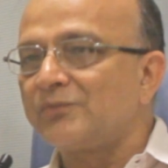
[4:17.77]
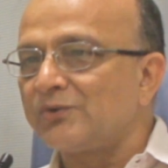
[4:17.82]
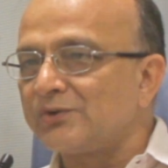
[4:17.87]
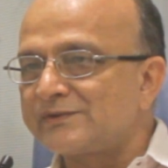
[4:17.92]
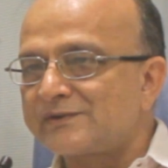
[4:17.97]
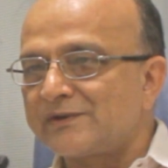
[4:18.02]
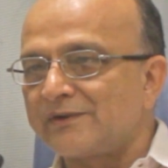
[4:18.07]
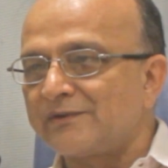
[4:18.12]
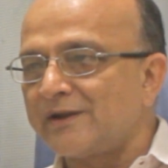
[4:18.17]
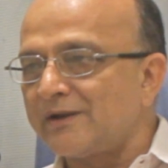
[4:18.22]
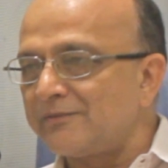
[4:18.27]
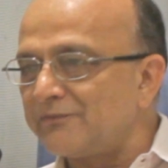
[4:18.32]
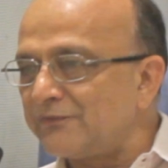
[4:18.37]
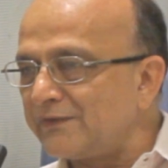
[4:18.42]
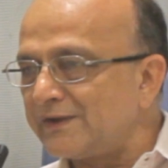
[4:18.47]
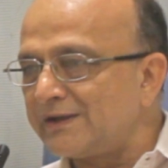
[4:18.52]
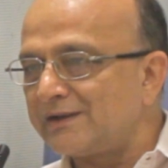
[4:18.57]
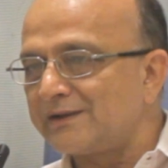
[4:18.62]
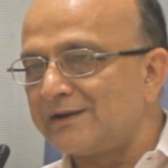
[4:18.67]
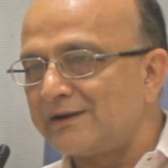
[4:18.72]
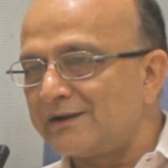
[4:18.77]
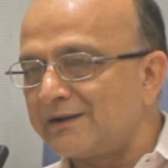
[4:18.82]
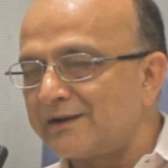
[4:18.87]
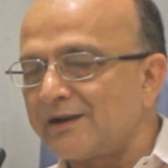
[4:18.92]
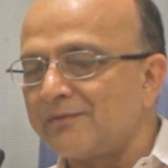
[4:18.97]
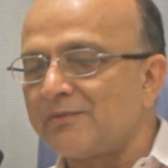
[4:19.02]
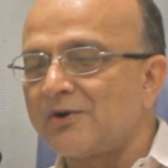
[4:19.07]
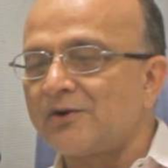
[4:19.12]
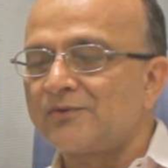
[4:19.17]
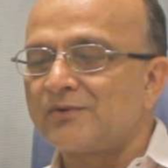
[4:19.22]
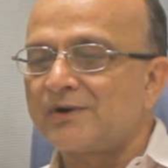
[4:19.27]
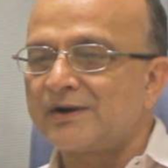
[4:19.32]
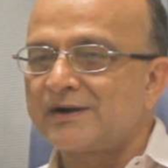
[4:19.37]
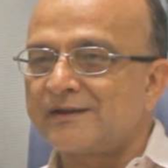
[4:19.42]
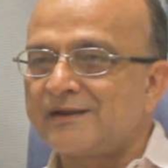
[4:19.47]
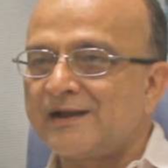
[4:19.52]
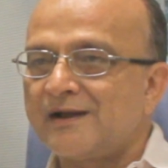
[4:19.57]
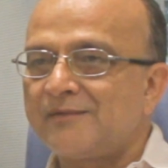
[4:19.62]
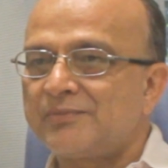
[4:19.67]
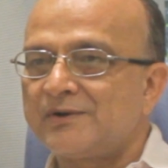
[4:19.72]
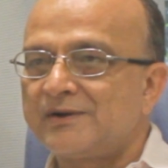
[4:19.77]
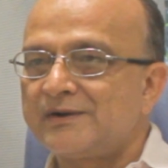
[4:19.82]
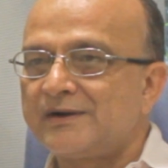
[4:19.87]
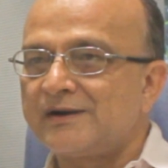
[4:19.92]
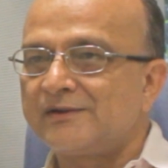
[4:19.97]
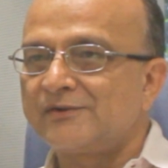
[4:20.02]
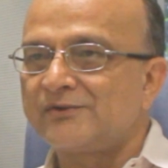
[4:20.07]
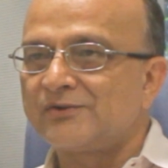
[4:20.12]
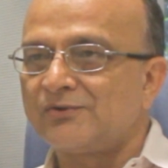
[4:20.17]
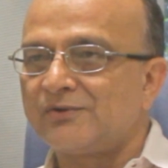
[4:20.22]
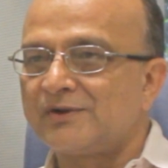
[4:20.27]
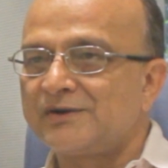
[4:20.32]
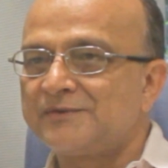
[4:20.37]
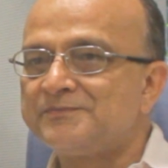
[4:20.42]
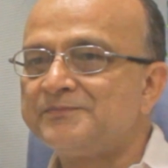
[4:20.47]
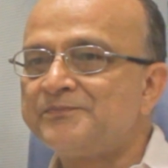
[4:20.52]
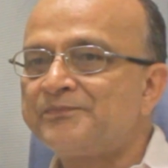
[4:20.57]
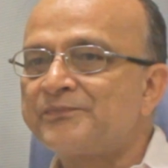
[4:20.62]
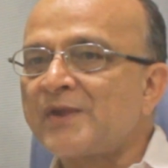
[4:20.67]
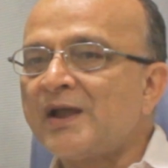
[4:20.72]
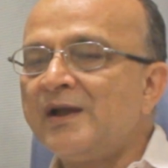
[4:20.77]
Most of them feel guilty about what has happened and so on.